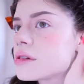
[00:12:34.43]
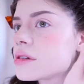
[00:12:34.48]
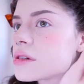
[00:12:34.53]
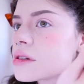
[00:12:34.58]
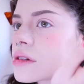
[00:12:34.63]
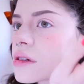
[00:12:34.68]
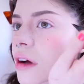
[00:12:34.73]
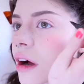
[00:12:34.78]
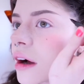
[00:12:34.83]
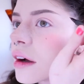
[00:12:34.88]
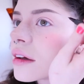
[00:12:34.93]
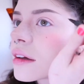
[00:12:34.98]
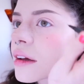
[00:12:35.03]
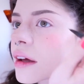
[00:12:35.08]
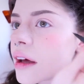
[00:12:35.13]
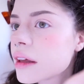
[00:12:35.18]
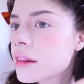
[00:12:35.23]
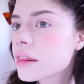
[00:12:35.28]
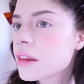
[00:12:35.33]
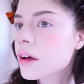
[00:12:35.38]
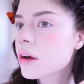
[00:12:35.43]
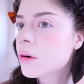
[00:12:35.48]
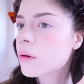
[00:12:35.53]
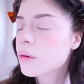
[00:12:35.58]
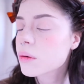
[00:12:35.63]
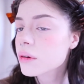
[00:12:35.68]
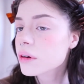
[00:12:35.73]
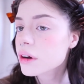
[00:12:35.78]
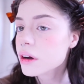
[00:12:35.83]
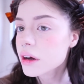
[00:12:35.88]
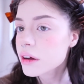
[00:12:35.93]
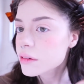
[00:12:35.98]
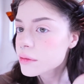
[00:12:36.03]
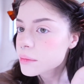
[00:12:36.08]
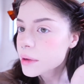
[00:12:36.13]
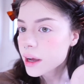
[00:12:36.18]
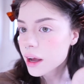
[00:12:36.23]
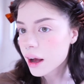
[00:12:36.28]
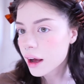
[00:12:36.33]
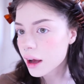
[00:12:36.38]
start at the corner of
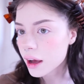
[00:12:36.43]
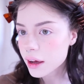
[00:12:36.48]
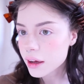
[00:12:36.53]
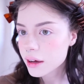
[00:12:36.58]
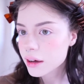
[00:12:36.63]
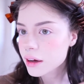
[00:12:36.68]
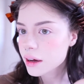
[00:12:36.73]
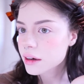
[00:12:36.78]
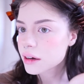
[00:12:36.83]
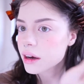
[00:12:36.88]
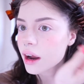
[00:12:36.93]
my eye.